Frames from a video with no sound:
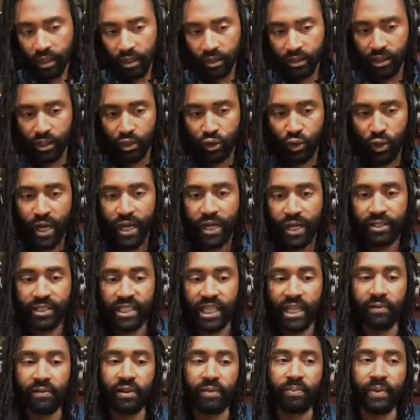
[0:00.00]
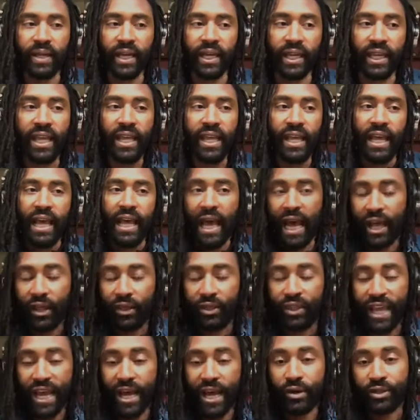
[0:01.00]
to try to save up like
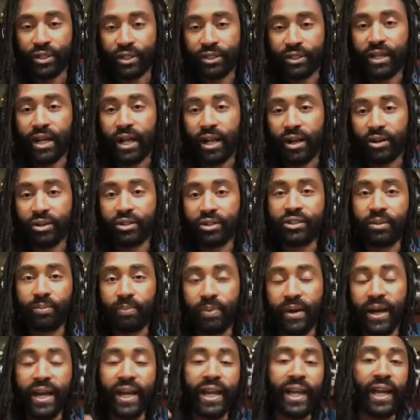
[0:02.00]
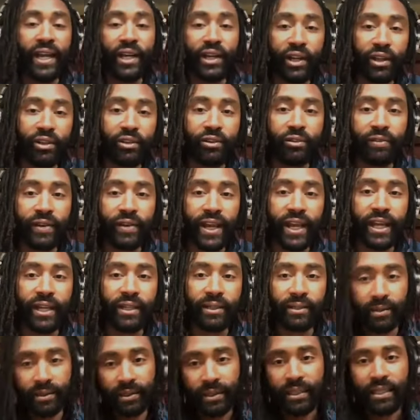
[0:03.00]
$1,000 to buy another van.
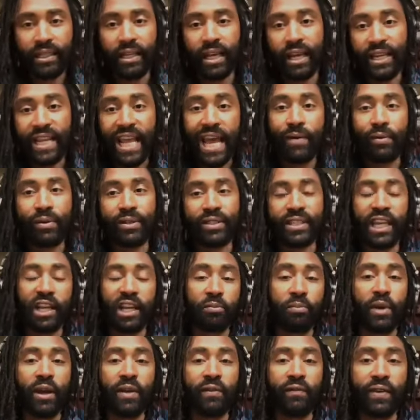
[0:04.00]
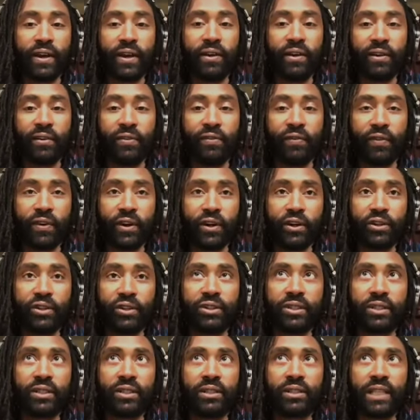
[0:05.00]
And that was like my very
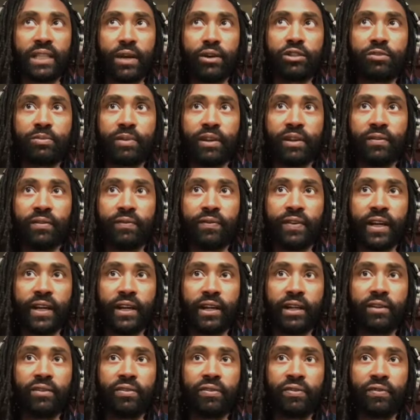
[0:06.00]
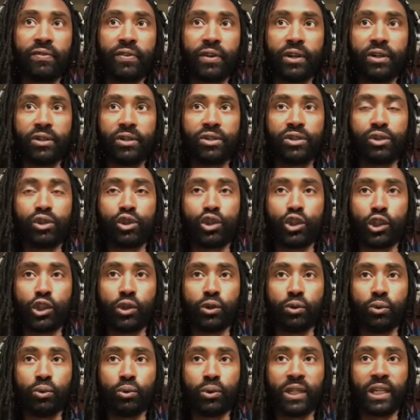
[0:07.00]
first
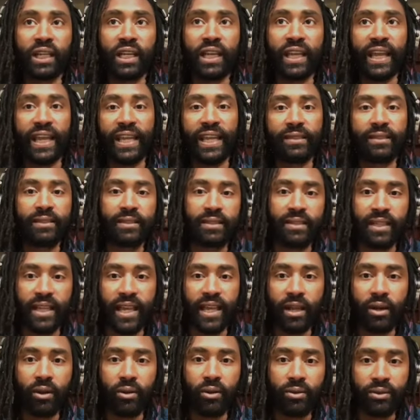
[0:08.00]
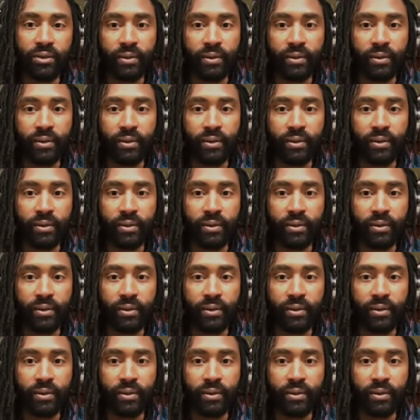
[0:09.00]
June in Seattle,